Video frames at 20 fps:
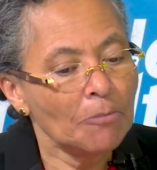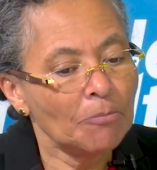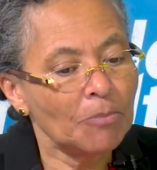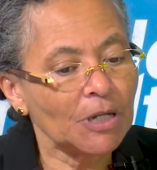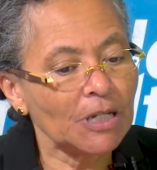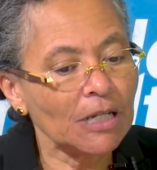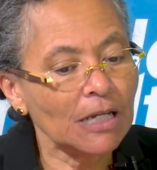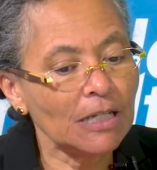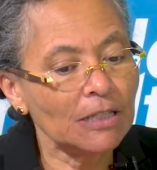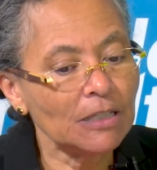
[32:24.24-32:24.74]

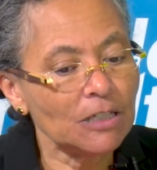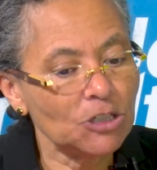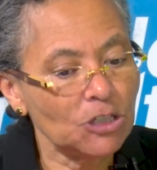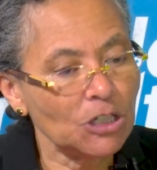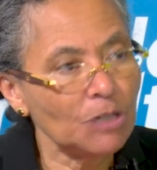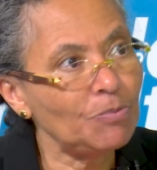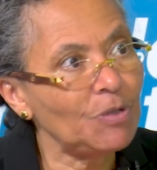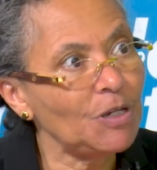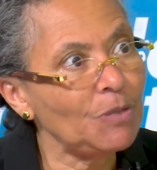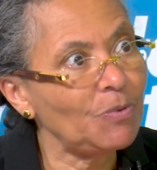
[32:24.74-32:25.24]
But in the
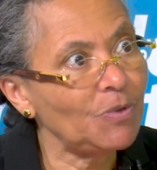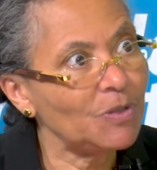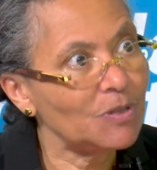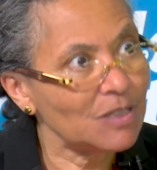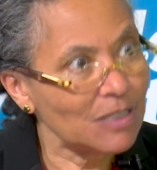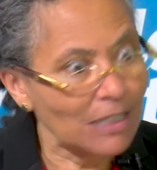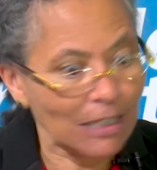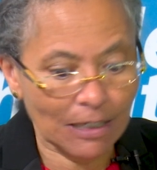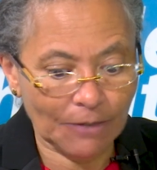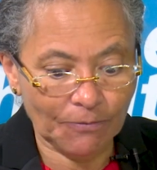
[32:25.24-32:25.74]
GP
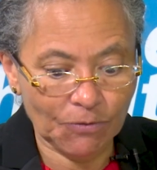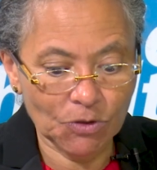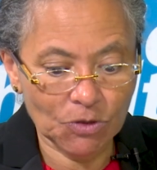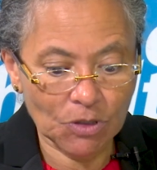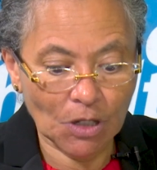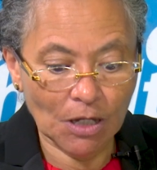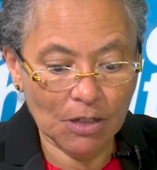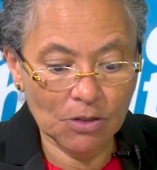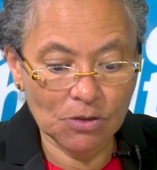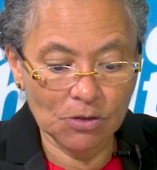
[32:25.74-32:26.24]
thing, if you
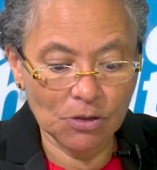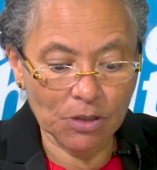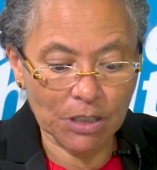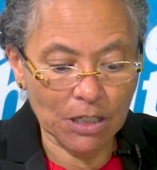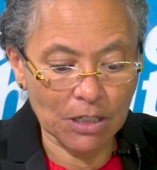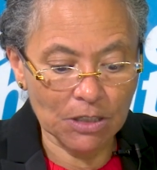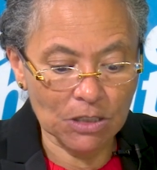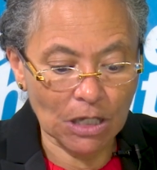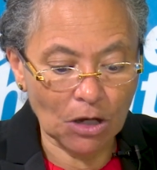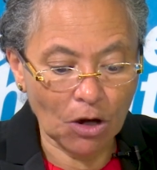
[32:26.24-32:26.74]
look
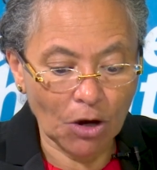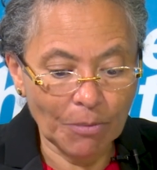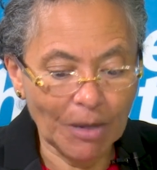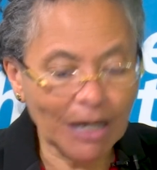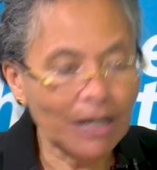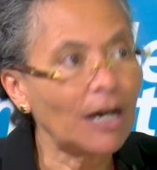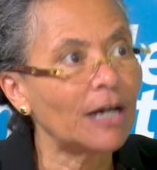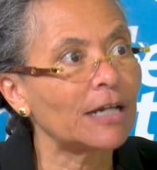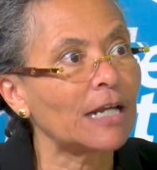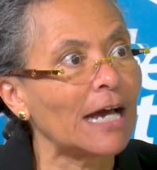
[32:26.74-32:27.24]
and you say, oh
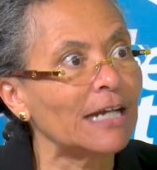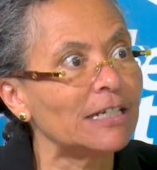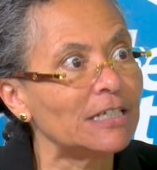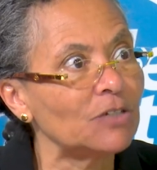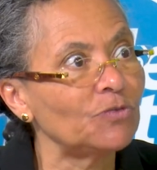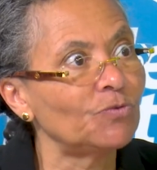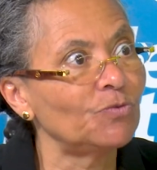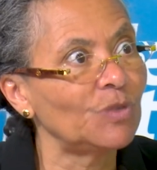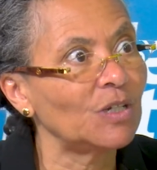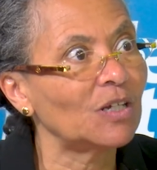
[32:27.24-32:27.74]
my God, I
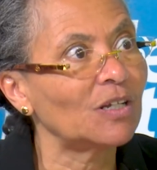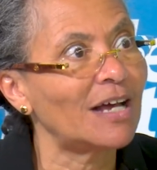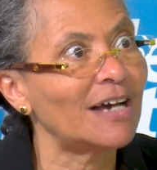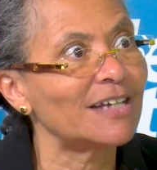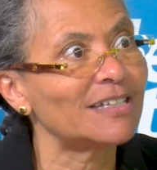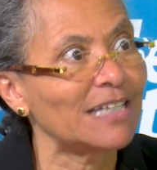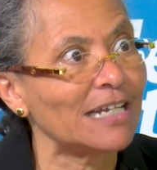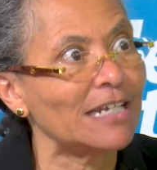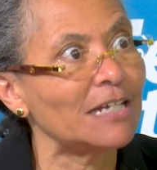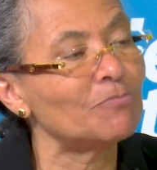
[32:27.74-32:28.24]
didn't
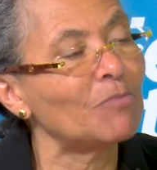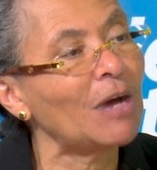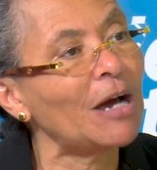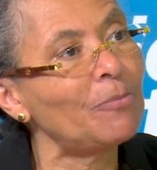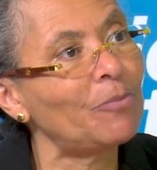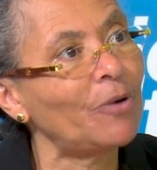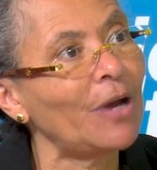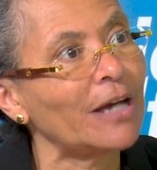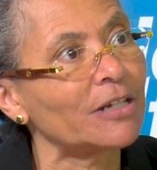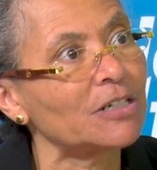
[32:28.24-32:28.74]
realize that in my
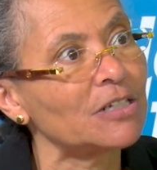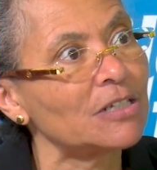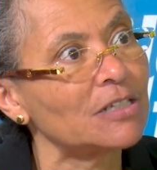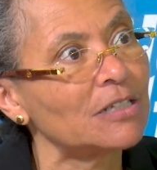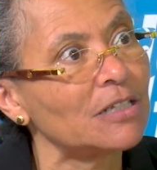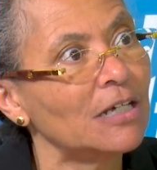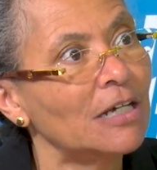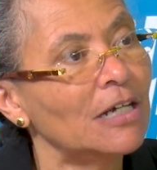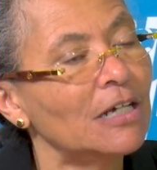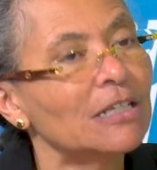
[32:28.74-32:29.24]
practice,
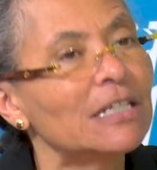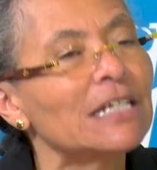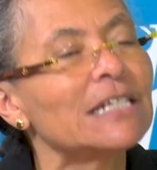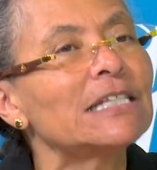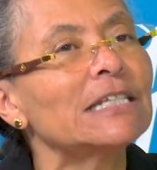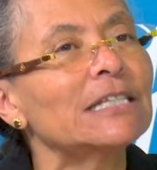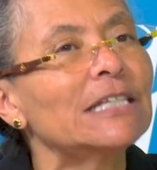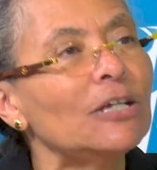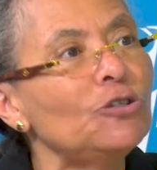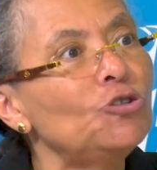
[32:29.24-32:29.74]

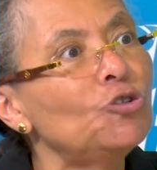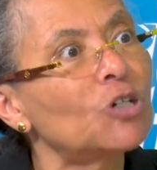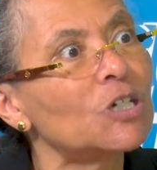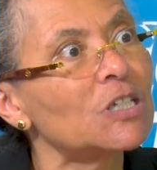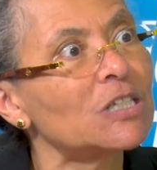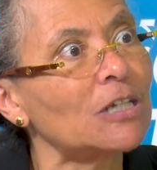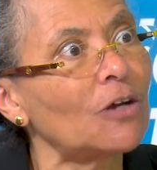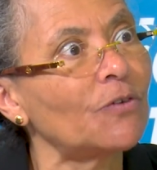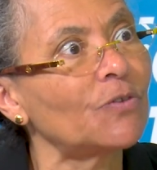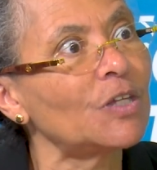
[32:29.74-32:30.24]
this, then you
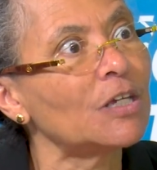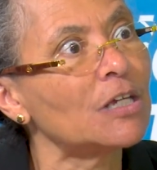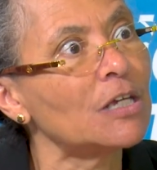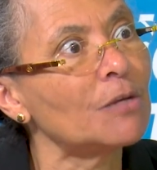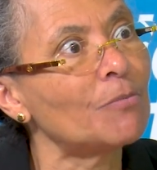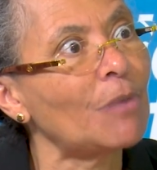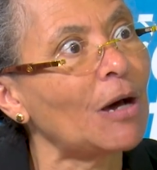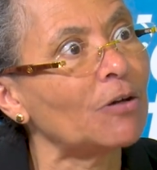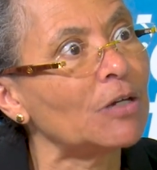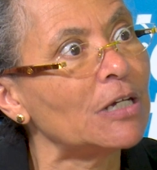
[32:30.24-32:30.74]
could start thinking
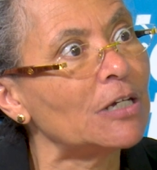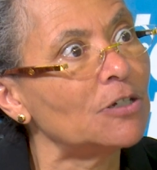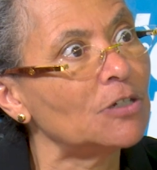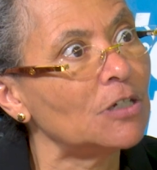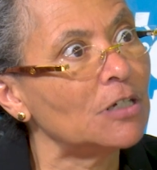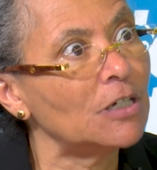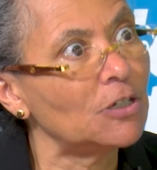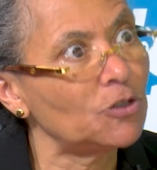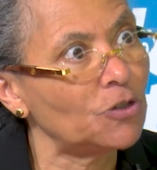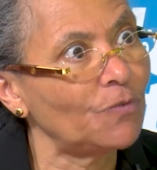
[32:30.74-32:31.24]
about
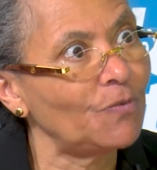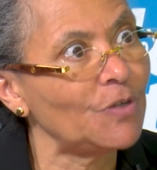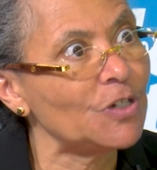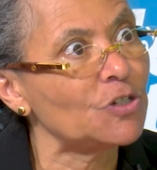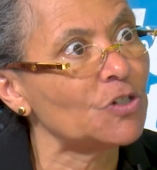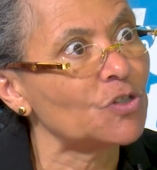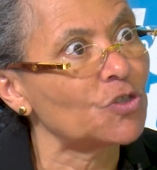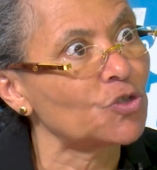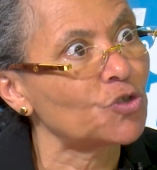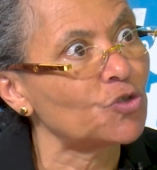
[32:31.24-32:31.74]

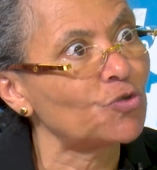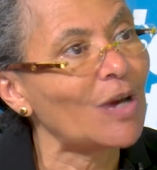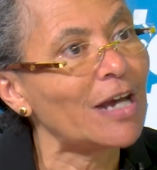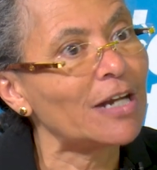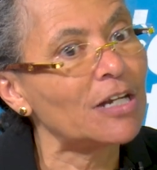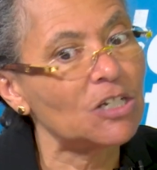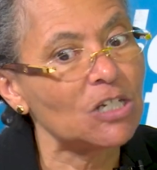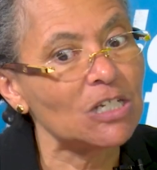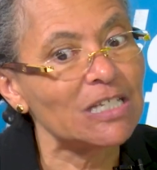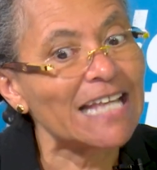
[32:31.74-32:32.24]
interventions or
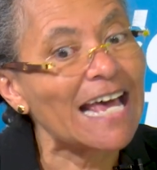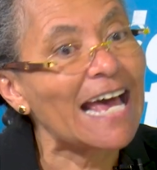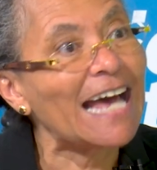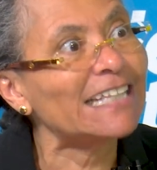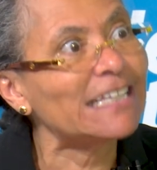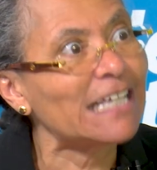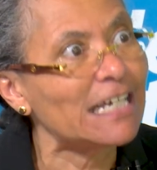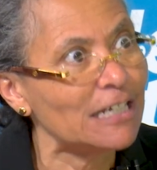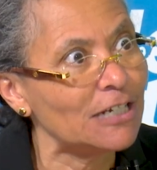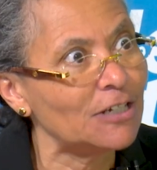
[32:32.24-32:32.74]
strategies
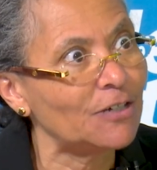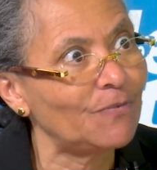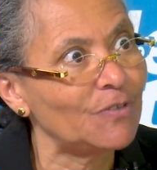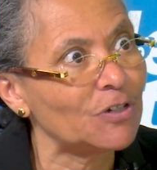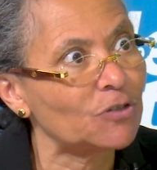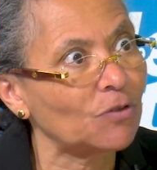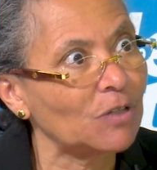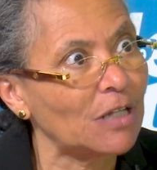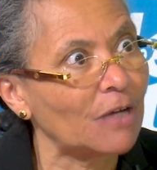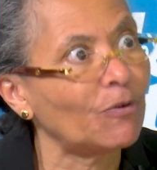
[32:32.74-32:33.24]
at that
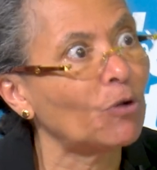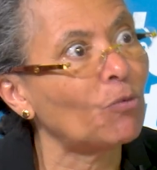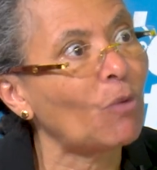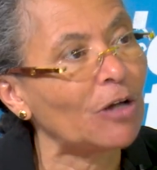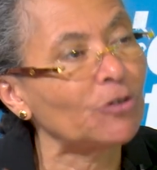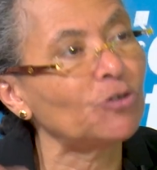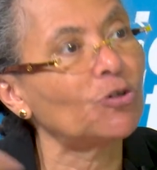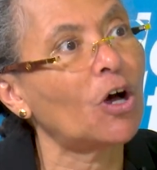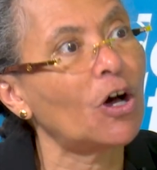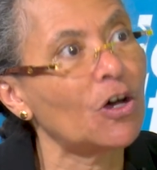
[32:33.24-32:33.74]
individual level
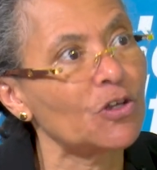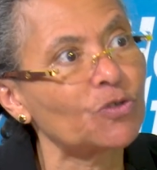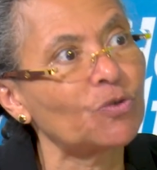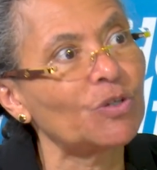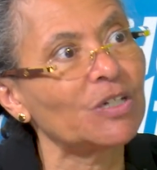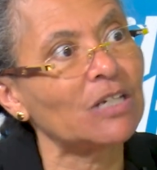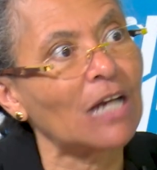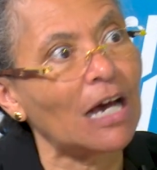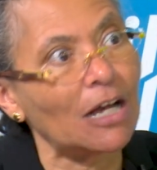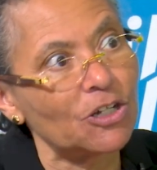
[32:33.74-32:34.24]
while you're also
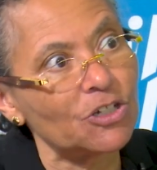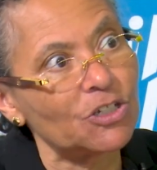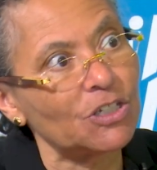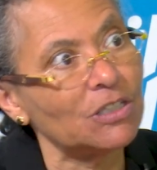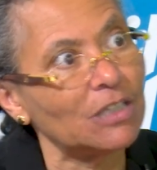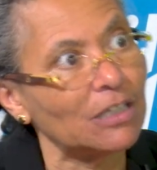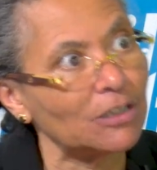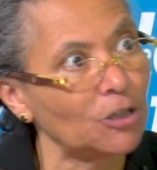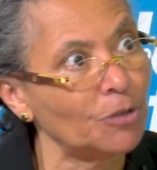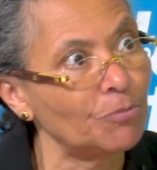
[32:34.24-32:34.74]

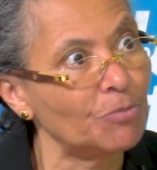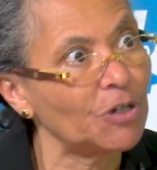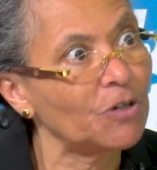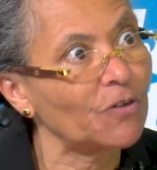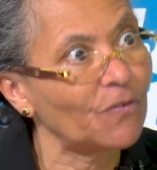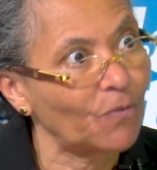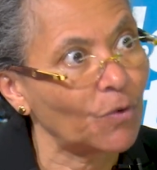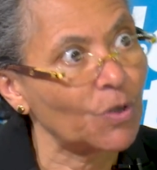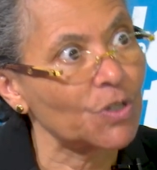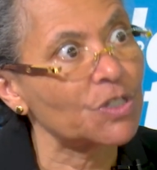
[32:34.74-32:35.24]
acknowledging that there are
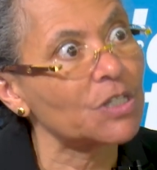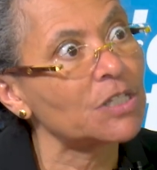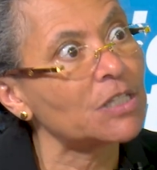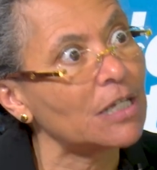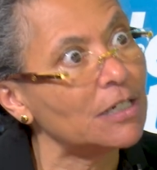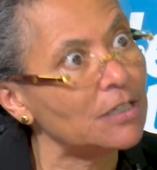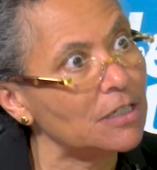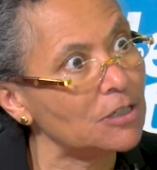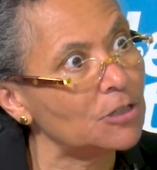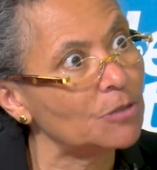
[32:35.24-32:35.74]
bigger forces
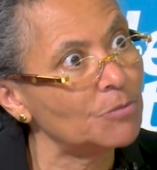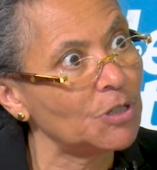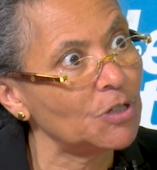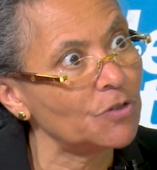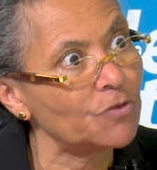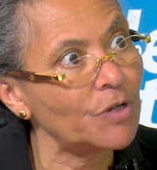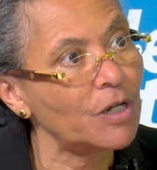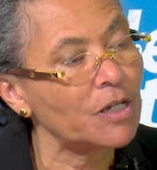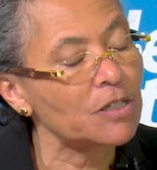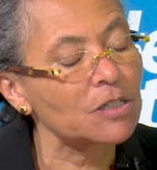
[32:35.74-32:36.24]
that need to be
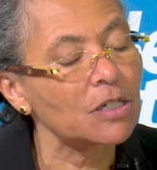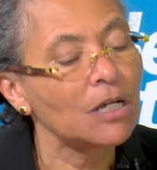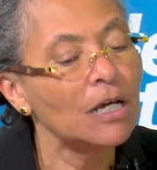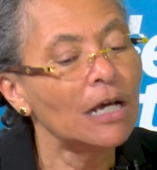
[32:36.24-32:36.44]
addressed.